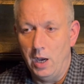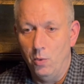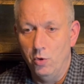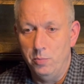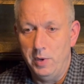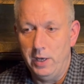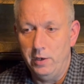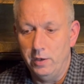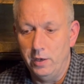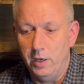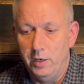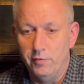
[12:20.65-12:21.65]
would have
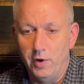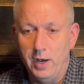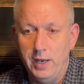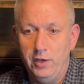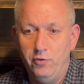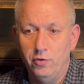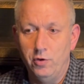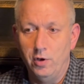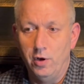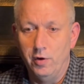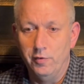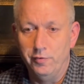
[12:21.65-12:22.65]
been in violation
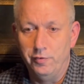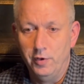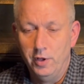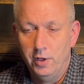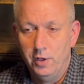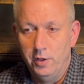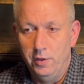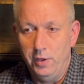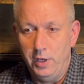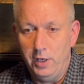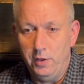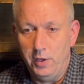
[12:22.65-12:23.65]
of
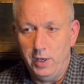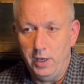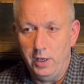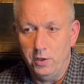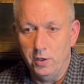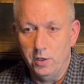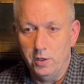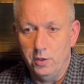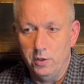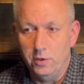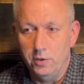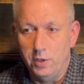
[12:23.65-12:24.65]

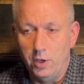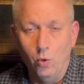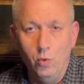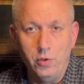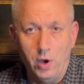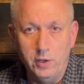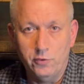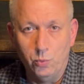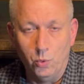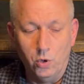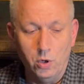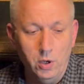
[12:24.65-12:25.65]
the oath I
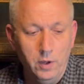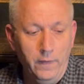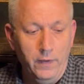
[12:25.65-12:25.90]
swore,